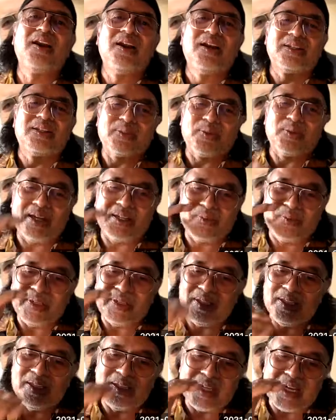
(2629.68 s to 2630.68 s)
So I
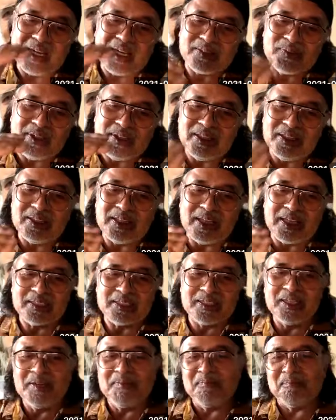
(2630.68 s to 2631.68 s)
really like
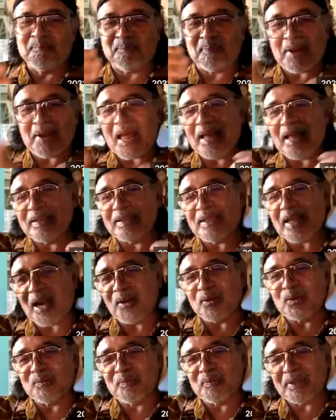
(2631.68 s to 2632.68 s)
planned
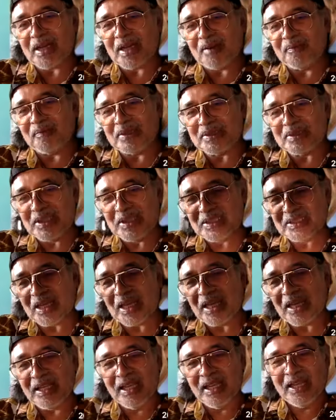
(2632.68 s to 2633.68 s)
how to become a
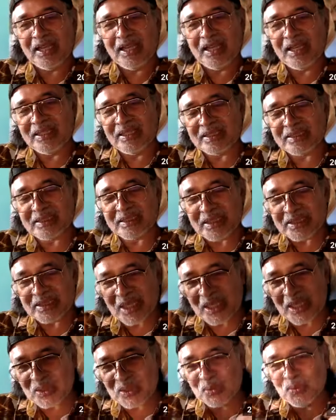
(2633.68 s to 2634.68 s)
6A and
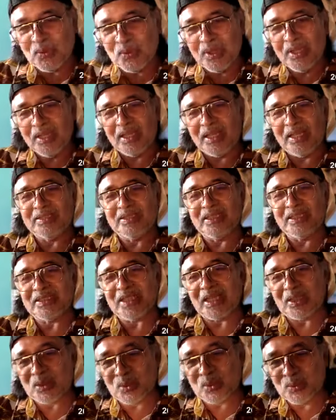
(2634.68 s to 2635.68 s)
6A2 and
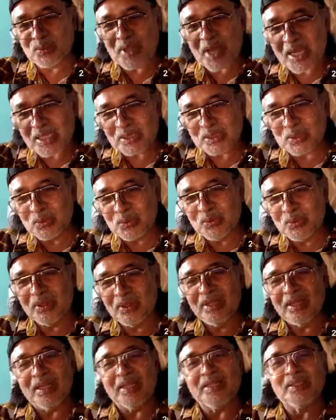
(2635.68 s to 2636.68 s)
6A2-2
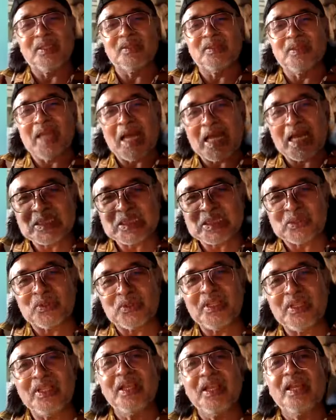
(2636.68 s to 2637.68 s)
and then
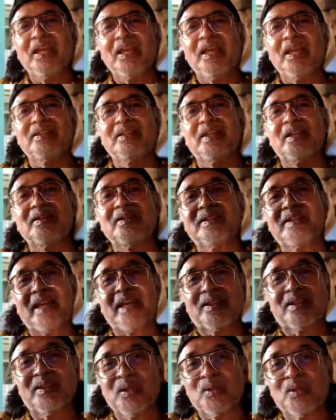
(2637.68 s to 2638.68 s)
-3, and then
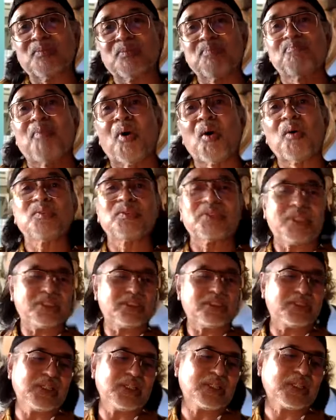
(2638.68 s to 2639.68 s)
get those
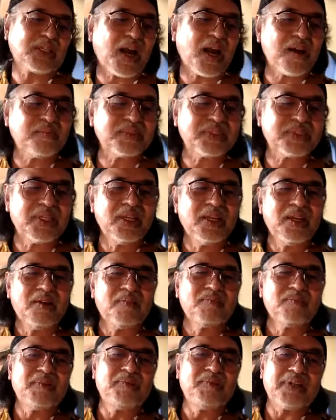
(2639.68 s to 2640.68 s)
bonuses that comes
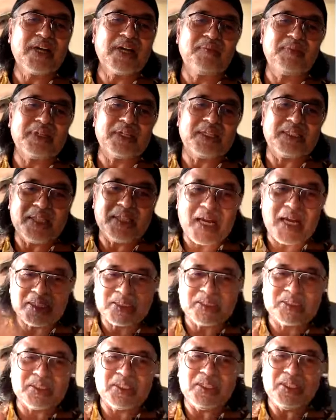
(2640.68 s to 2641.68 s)
by becoming a
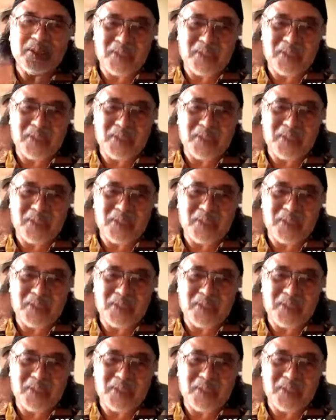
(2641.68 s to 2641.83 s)
-3,